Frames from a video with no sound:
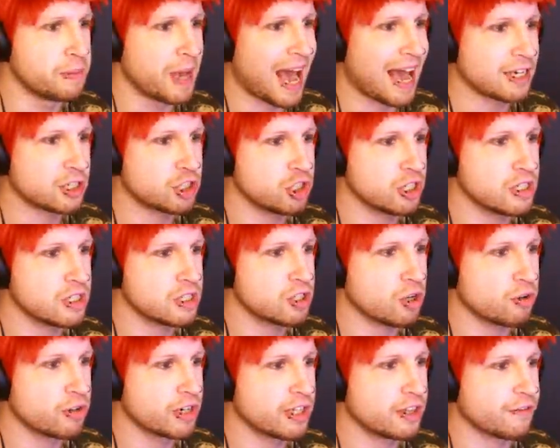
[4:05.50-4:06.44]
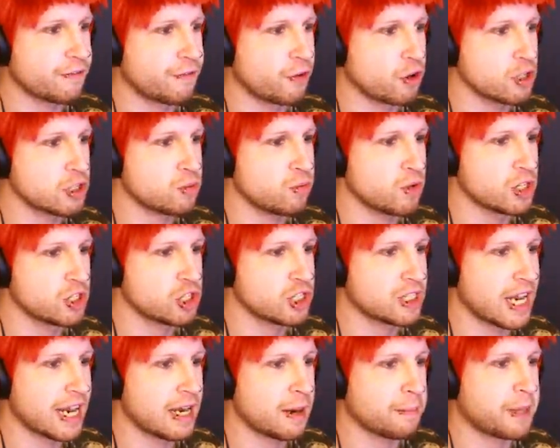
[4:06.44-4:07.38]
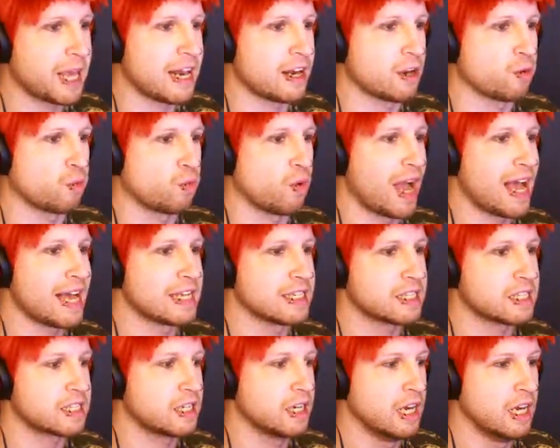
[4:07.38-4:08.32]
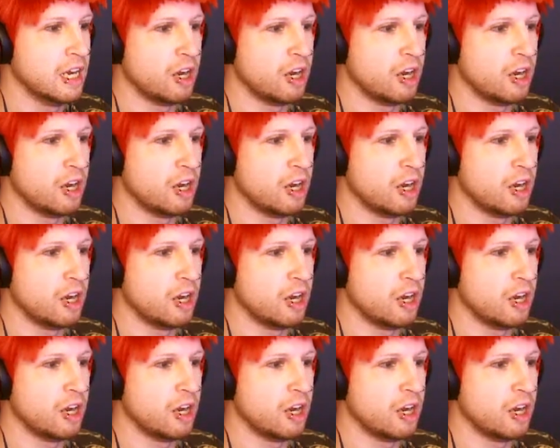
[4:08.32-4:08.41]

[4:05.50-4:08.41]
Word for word: bastions, or did the first one just end up getting rezzed?